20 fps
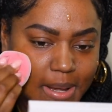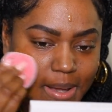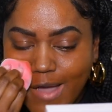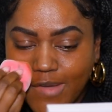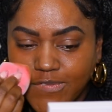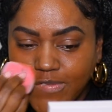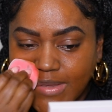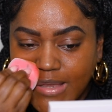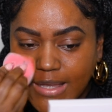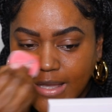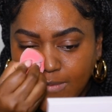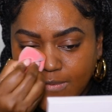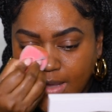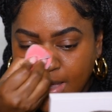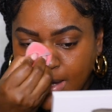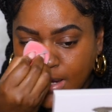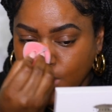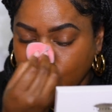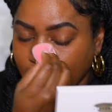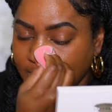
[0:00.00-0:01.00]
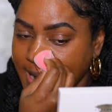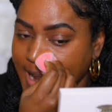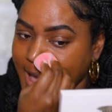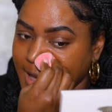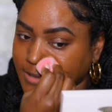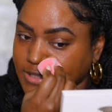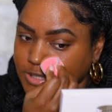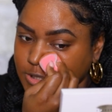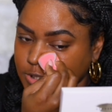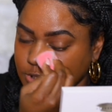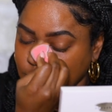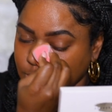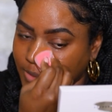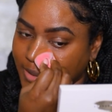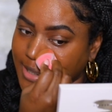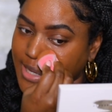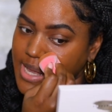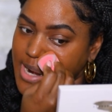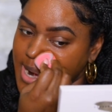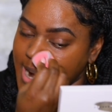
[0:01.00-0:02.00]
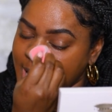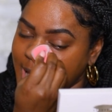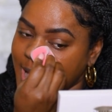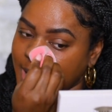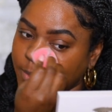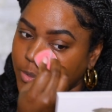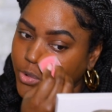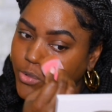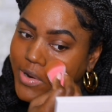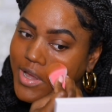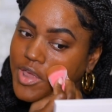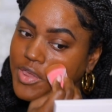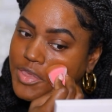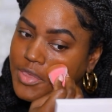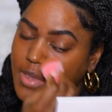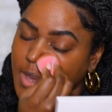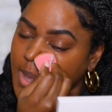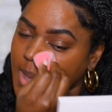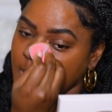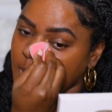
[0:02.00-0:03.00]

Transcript: I feel like if anyone had to do a collab with